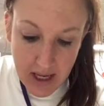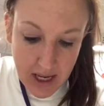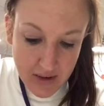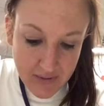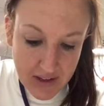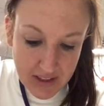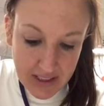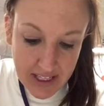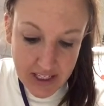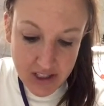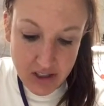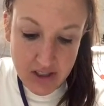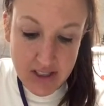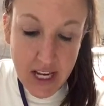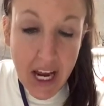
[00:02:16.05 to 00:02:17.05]
If it lands
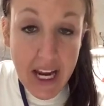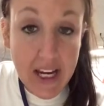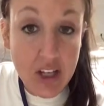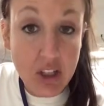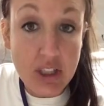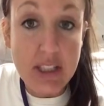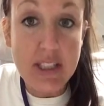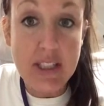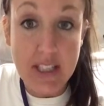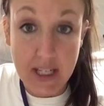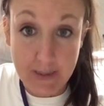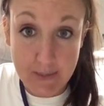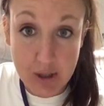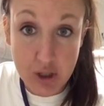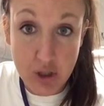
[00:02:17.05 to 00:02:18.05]
on tails,
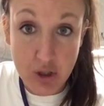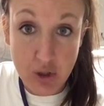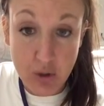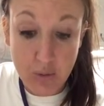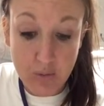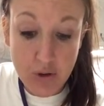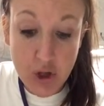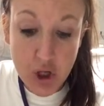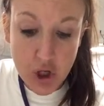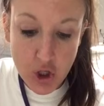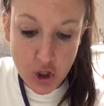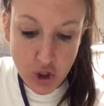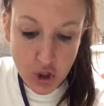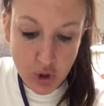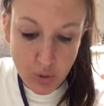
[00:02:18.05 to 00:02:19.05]
team 2,
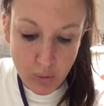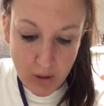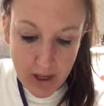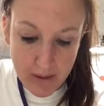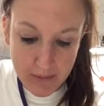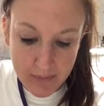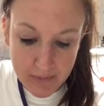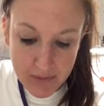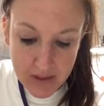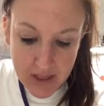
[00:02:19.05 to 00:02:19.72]
you win.